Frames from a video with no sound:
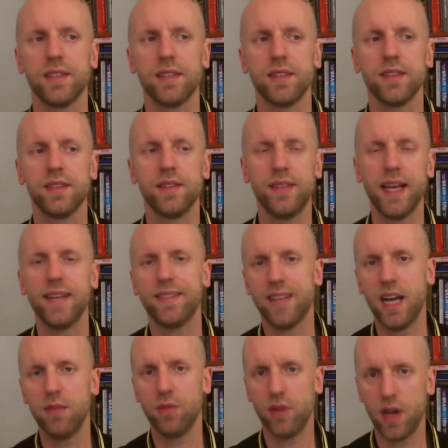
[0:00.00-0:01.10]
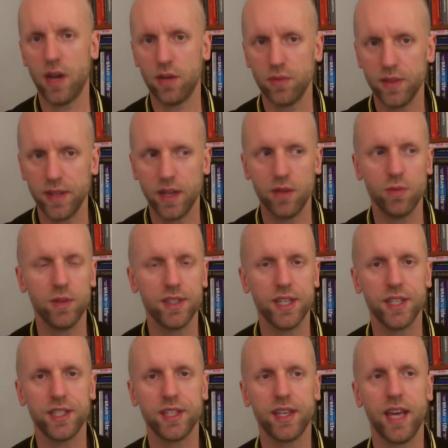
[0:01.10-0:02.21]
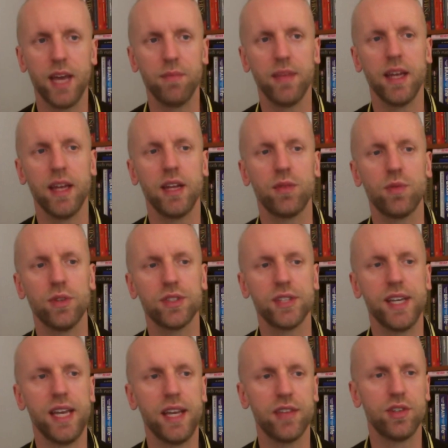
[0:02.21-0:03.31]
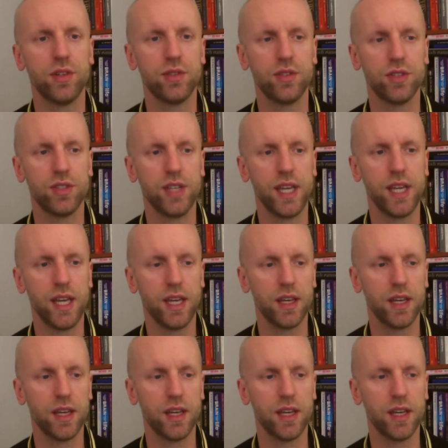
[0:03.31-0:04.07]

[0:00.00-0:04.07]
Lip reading: that time around, when the recession came, then it was easier to see